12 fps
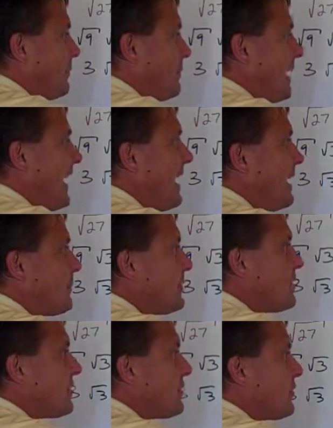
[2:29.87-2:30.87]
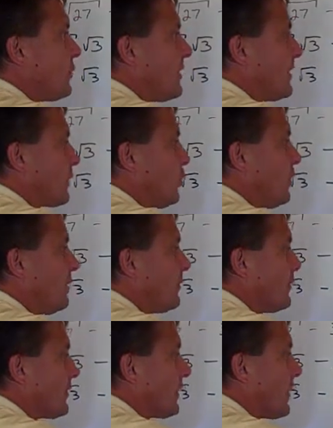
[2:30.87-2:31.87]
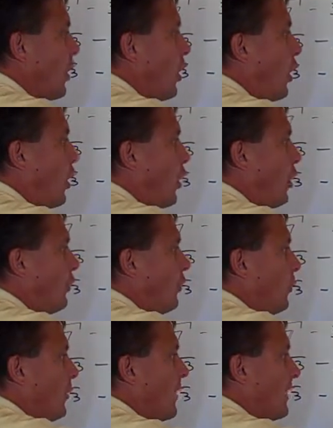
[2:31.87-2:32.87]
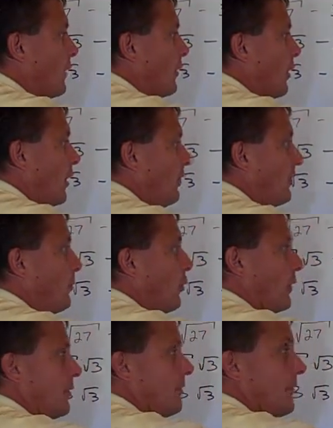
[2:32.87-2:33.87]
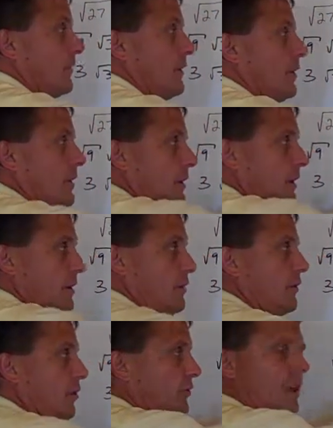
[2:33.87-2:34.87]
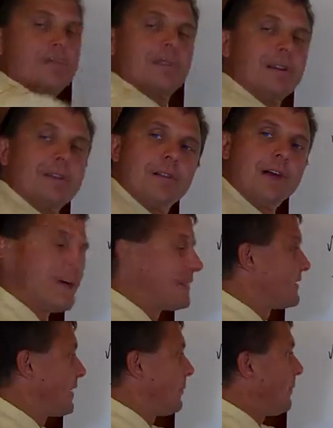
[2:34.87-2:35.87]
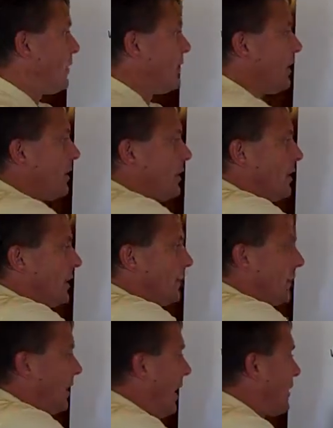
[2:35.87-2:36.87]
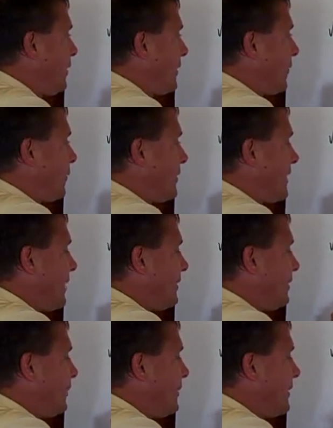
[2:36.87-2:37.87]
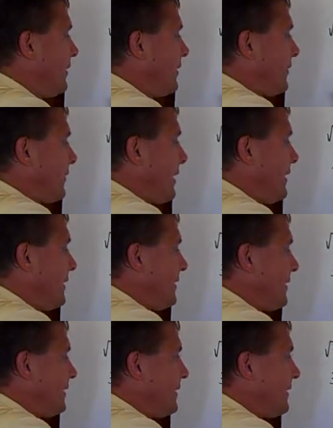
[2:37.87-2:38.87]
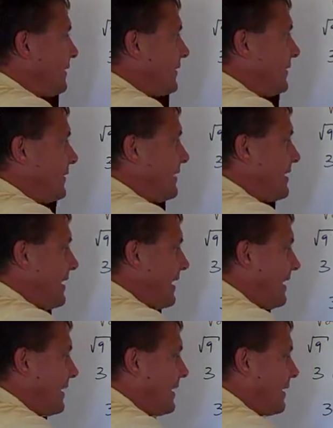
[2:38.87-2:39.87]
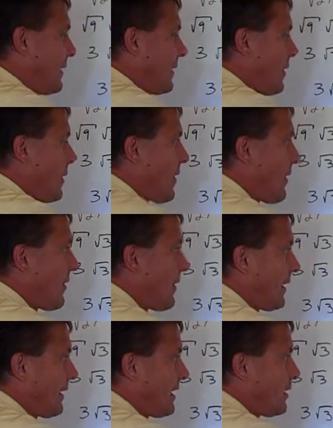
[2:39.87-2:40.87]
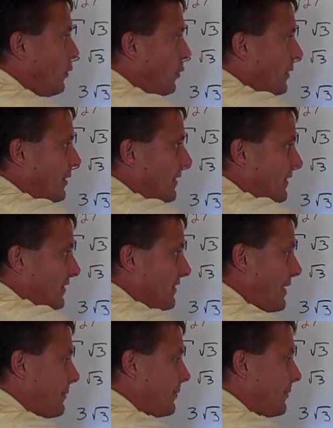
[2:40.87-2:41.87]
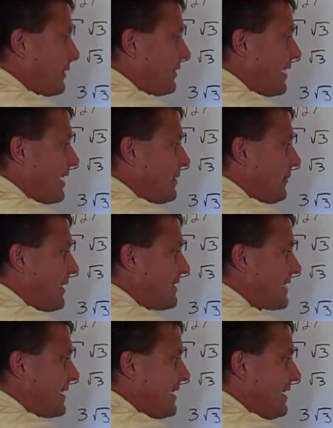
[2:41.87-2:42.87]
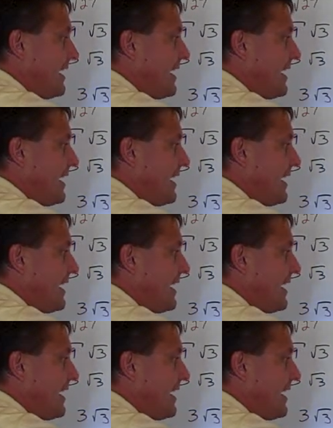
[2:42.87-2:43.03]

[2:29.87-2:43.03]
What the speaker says: But I am just doing equivalency all the way across the board. You notice everything lines up. I know what 3 times 3 is. That is 9. And I know what 6 times 3 is, and I know that's